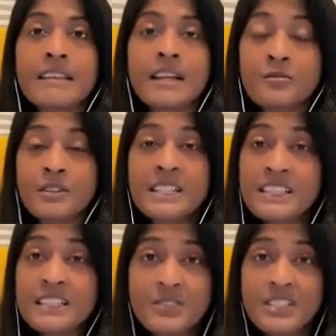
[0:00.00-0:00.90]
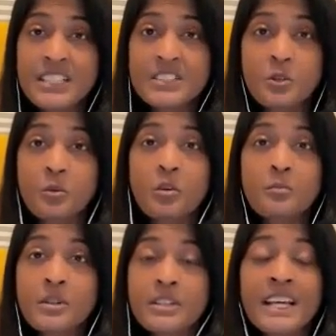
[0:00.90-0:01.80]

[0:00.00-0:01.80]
that feeling these feelings are normal.